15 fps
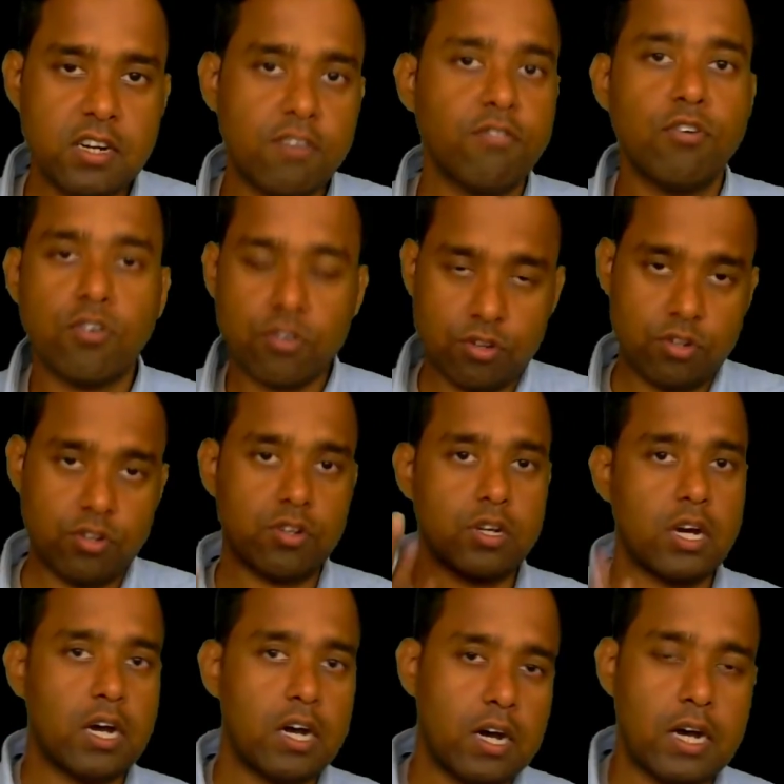Of course,
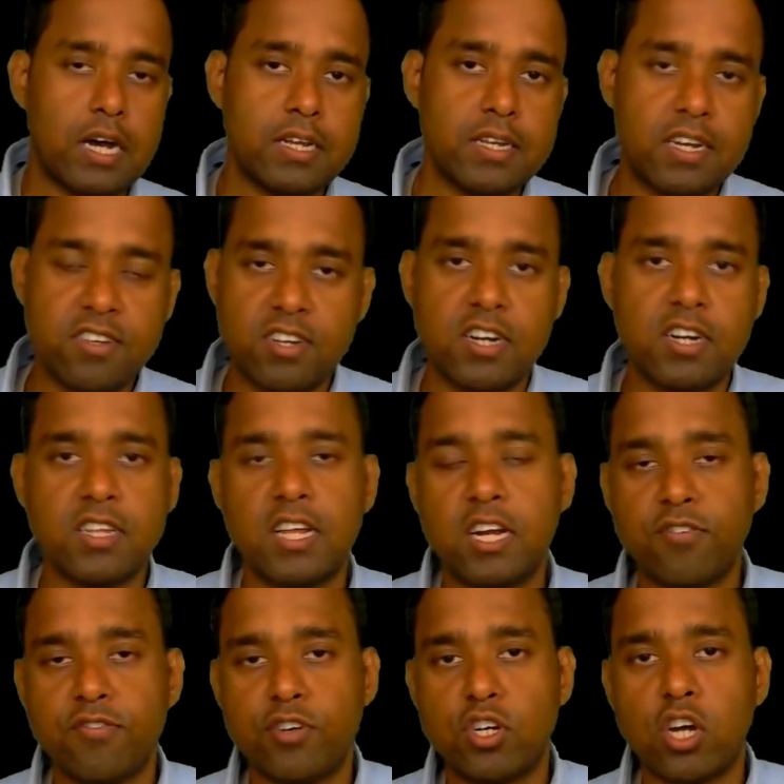as I said, that
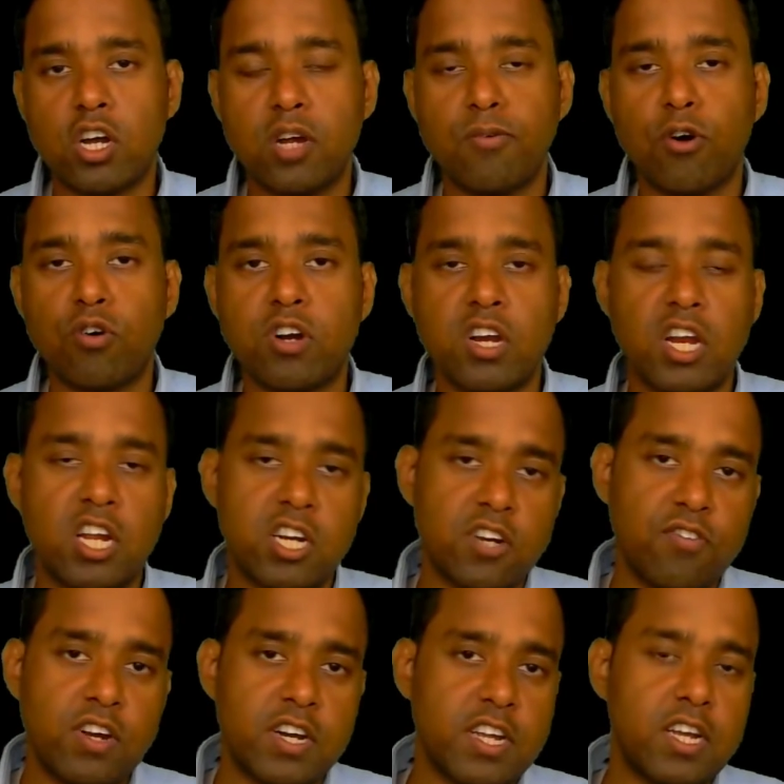if we talk about
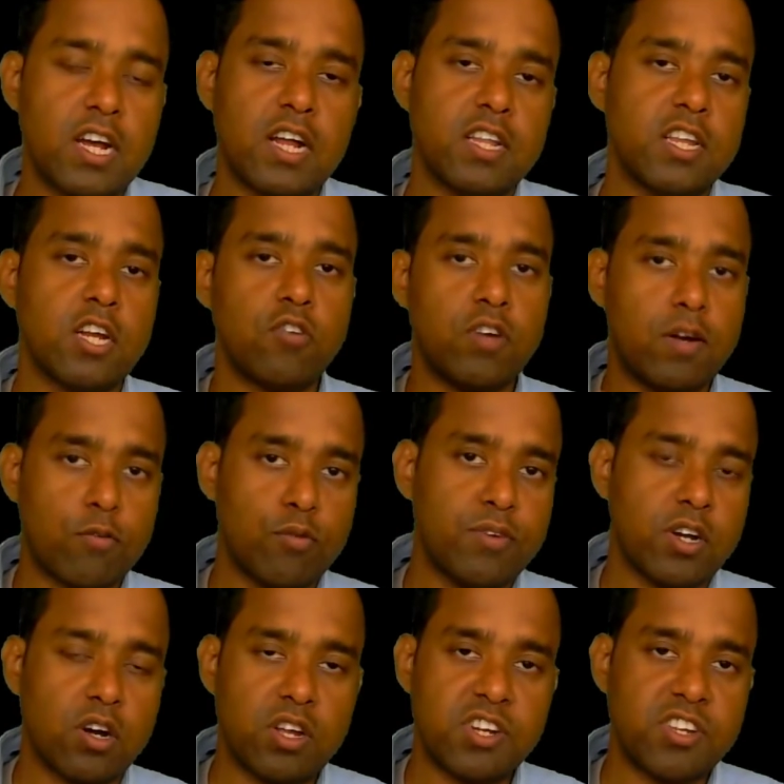relativity, and then we have to be
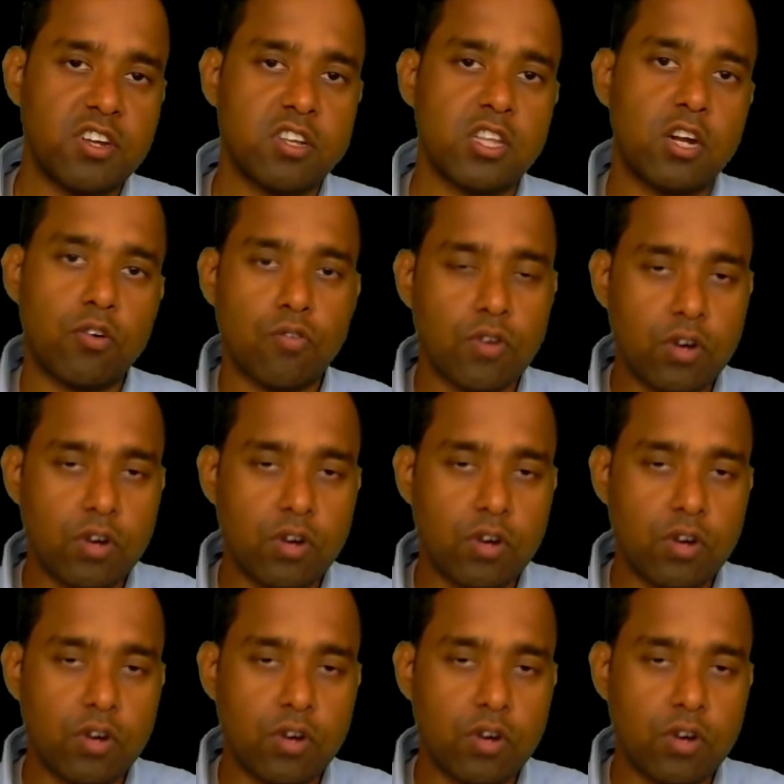conscious that